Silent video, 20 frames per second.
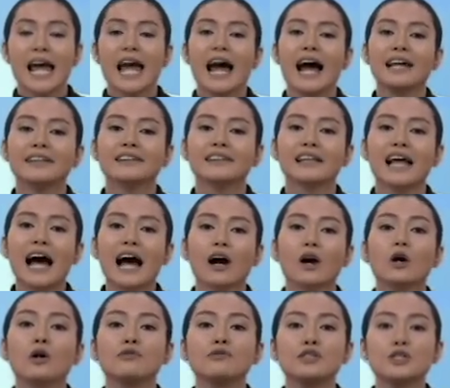and lack
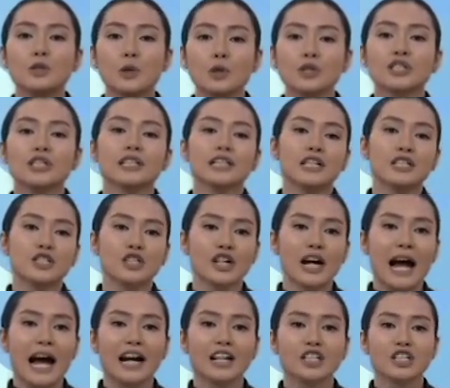of social
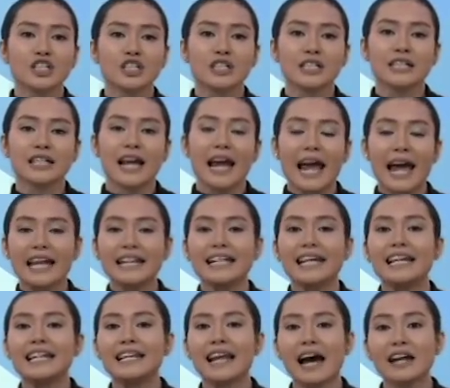interaction and
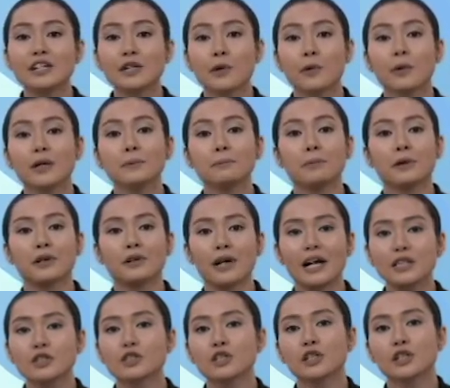inadequate
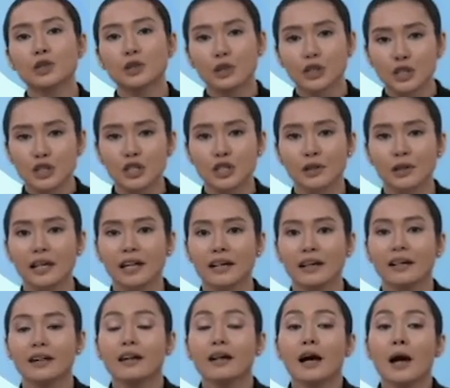parental nurturing